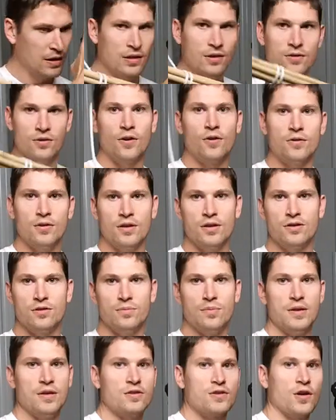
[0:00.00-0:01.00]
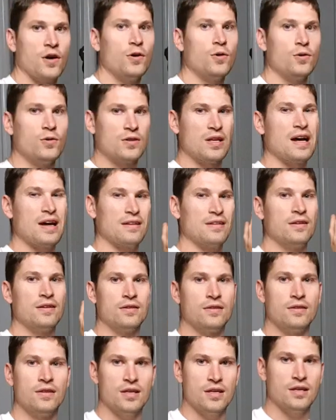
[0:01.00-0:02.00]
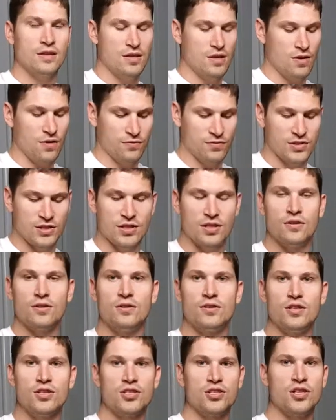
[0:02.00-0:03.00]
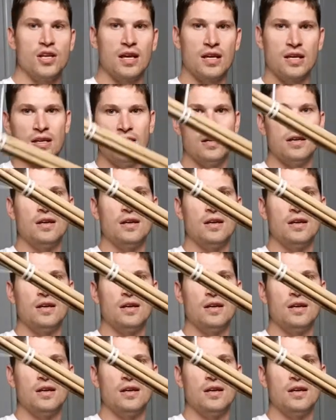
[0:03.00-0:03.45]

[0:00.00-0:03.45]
you don't need to be told that the, the obviously conditioning,